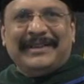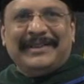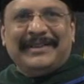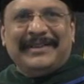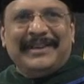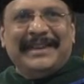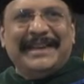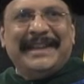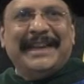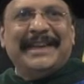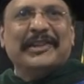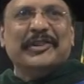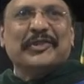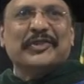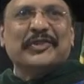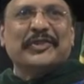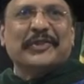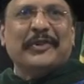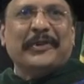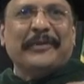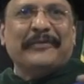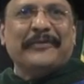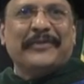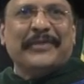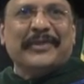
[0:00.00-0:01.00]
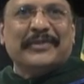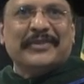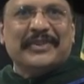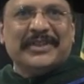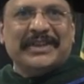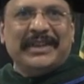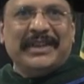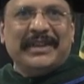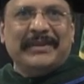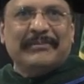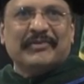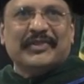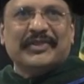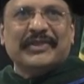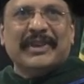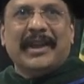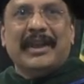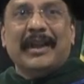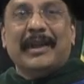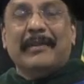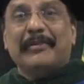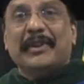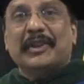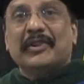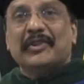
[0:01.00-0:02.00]
leaders of your teams.
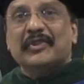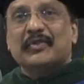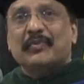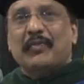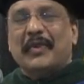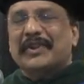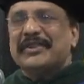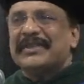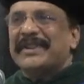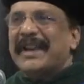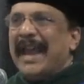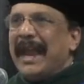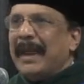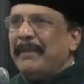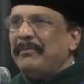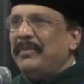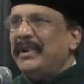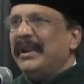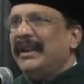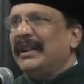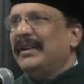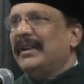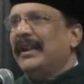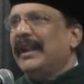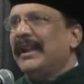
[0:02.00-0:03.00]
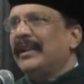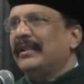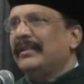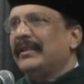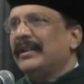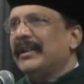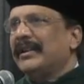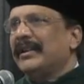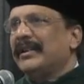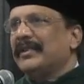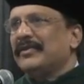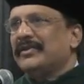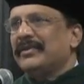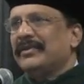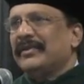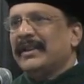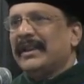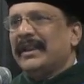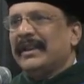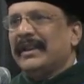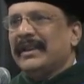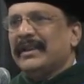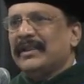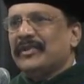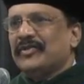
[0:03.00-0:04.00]
Because what's happening in healthcare
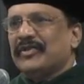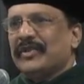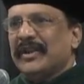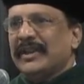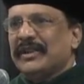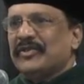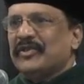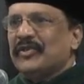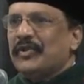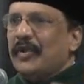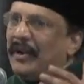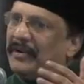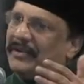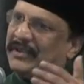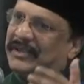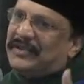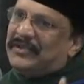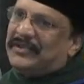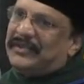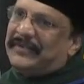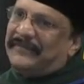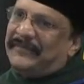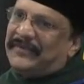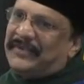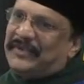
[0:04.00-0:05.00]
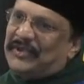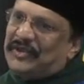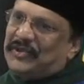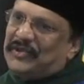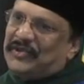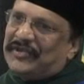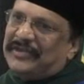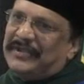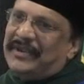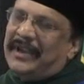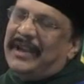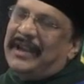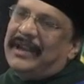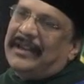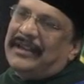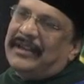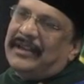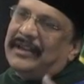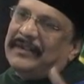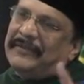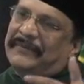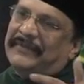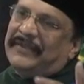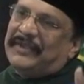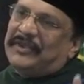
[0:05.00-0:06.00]
today is it's not just the physician.
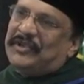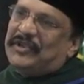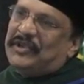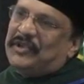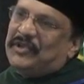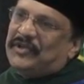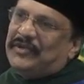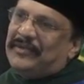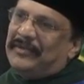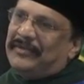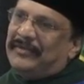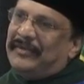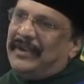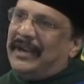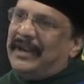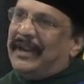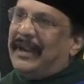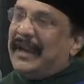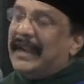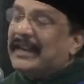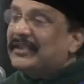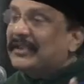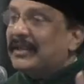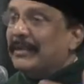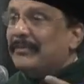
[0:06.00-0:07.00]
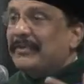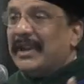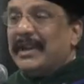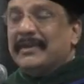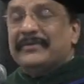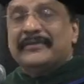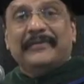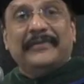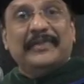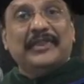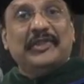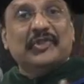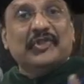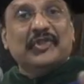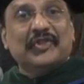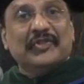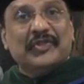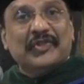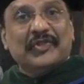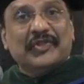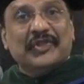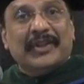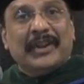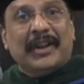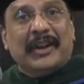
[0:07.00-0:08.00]
There are physicians, and sometimes
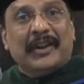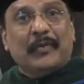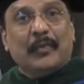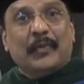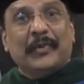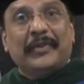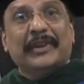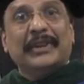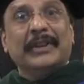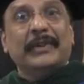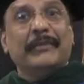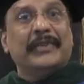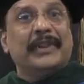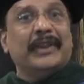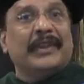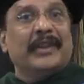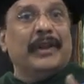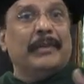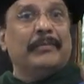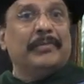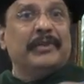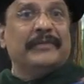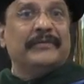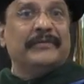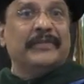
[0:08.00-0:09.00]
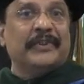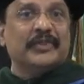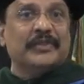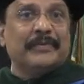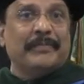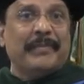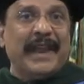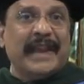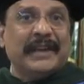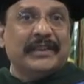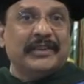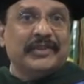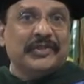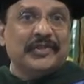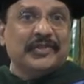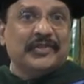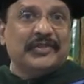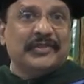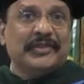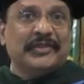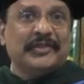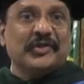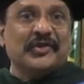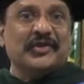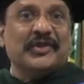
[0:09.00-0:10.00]
physicians are working with a couple of nurse
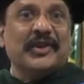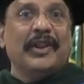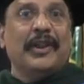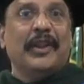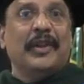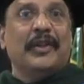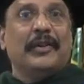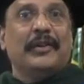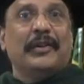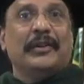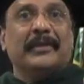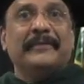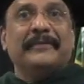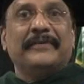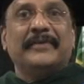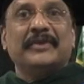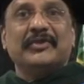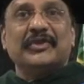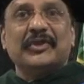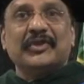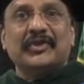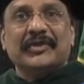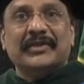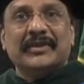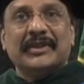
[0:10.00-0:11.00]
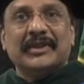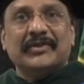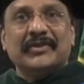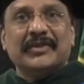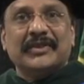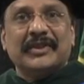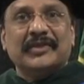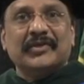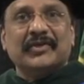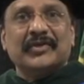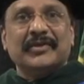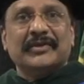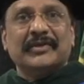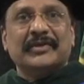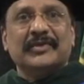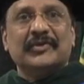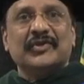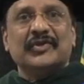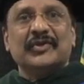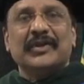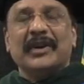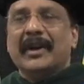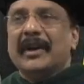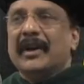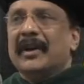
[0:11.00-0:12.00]
practitioners or physician
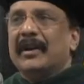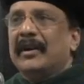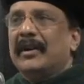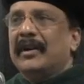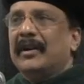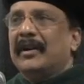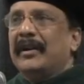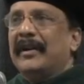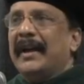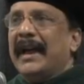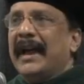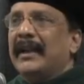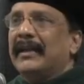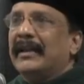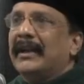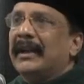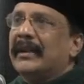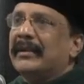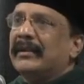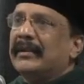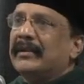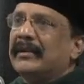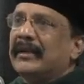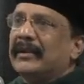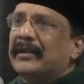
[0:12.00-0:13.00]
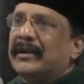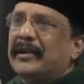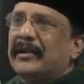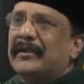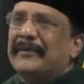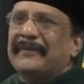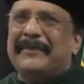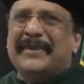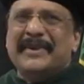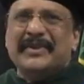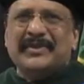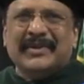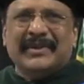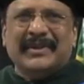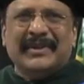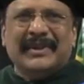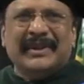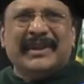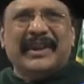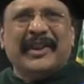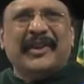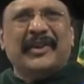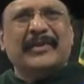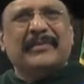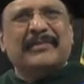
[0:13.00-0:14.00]
assistants, and then there are physical
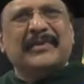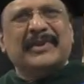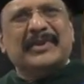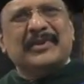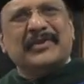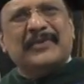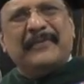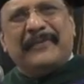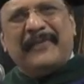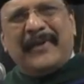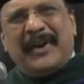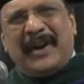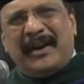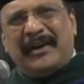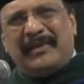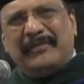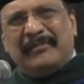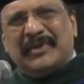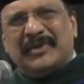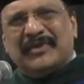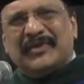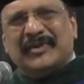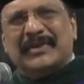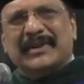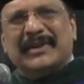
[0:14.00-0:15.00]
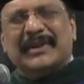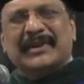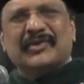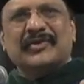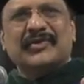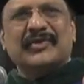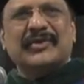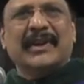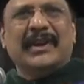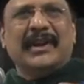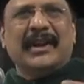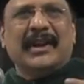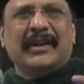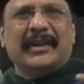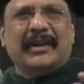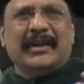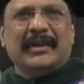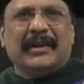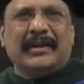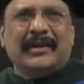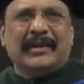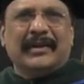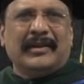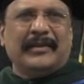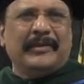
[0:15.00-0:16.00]
therapists, pharmacists,
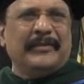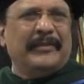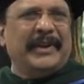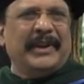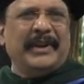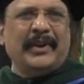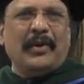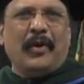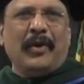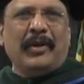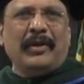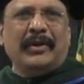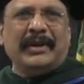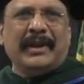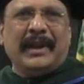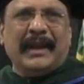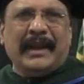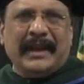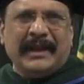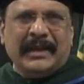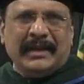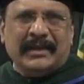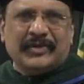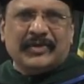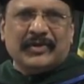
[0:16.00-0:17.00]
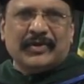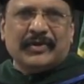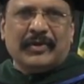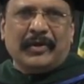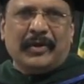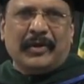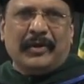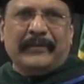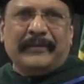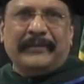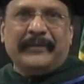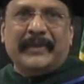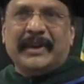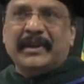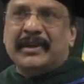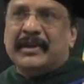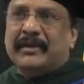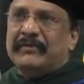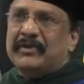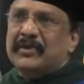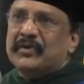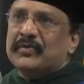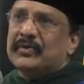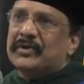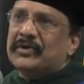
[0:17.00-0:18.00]
and all kinds of
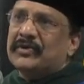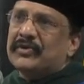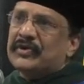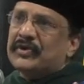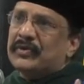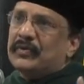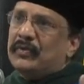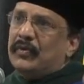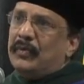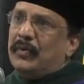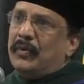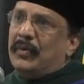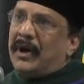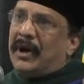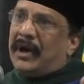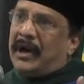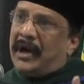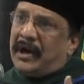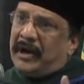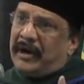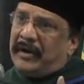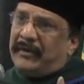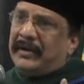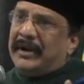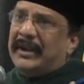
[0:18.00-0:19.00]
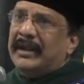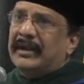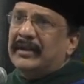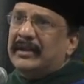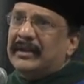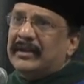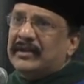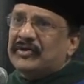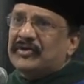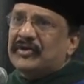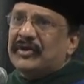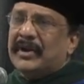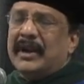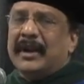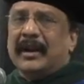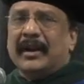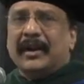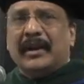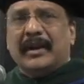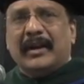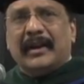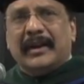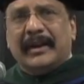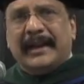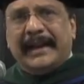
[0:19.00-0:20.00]
individuals who are in this
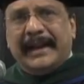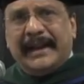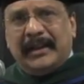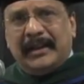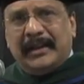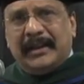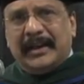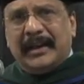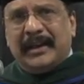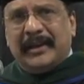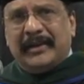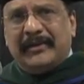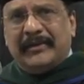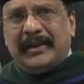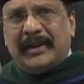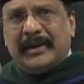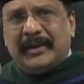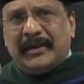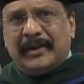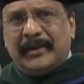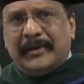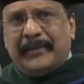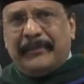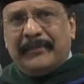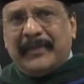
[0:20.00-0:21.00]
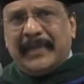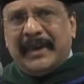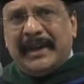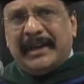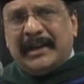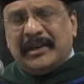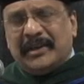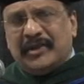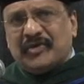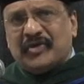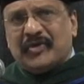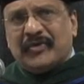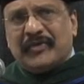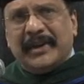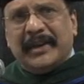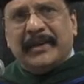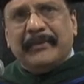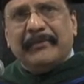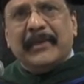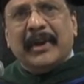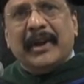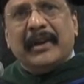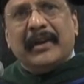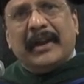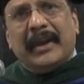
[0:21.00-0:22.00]
healthcare industry,
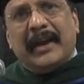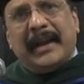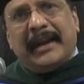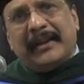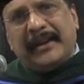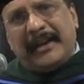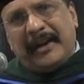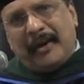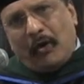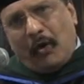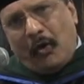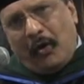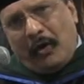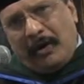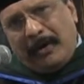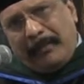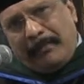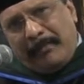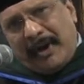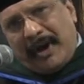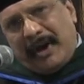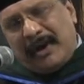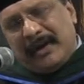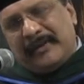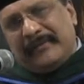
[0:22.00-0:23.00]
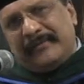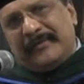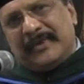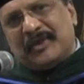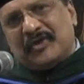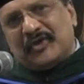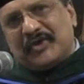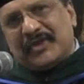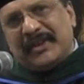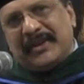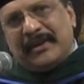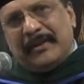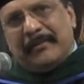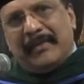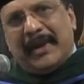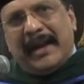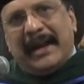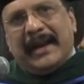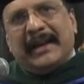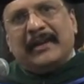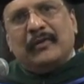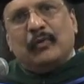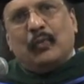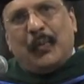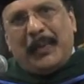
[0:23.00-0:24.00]
and they are all part of this team,
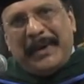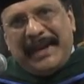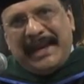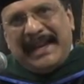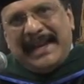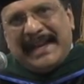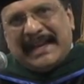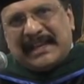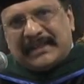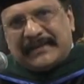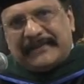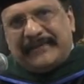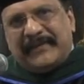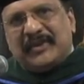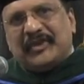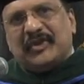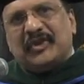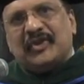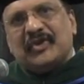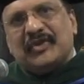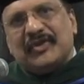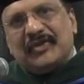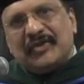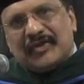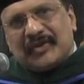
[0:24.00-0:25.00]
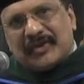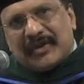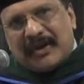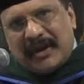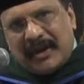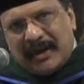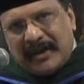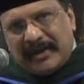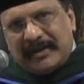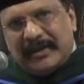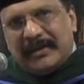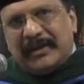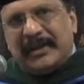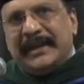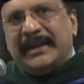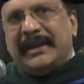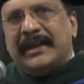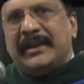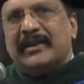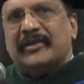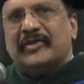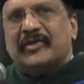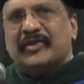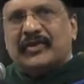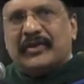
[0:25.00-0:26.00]
and we as physicians are the
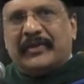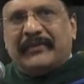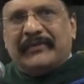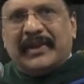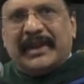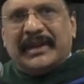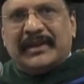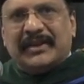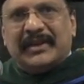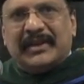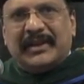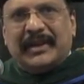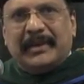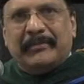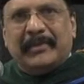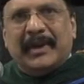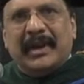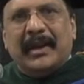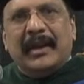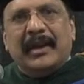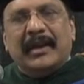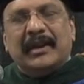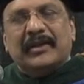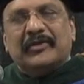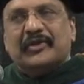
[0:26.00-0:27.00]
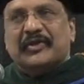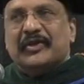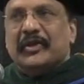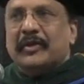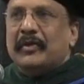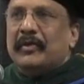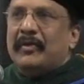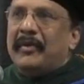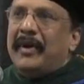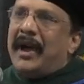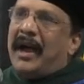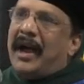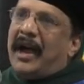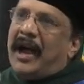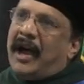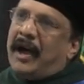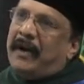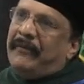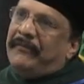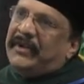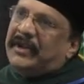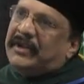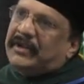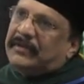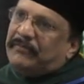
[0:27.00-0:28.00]
leaders of that team. So how
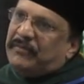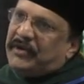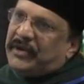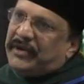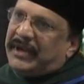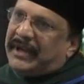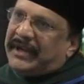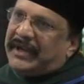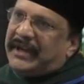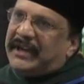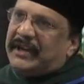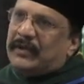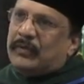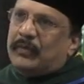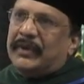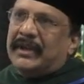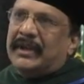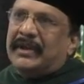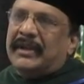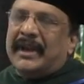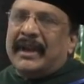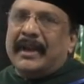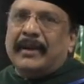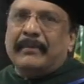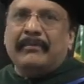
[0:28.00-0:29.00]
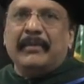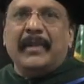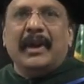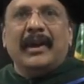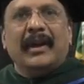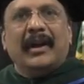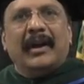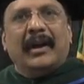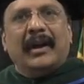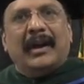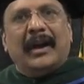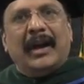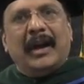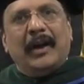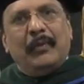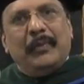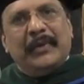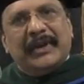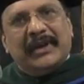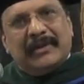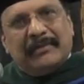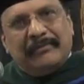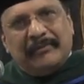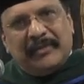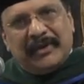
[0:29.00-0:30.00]
we communicate with them, how
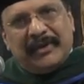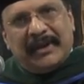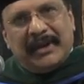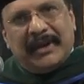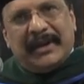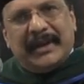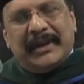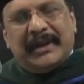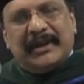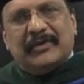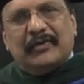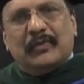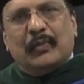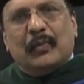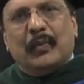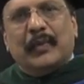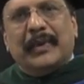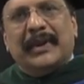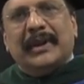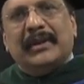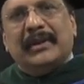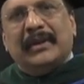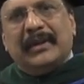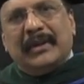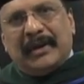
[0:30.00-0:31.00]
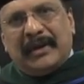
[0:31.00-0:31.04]
we communicate with